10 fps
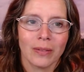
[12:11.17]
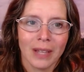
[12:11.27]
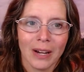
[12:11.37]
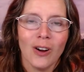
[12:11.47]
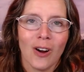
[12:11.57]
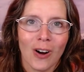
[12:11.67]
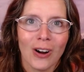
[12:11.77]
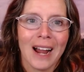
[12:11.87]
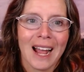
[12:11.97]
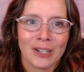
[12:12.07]
there
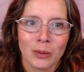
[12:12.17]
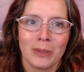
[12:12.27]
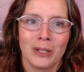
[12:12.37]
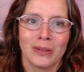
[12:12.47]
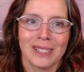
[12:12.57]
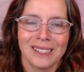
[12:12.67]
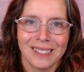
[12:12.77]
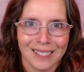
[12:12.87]
are attributes and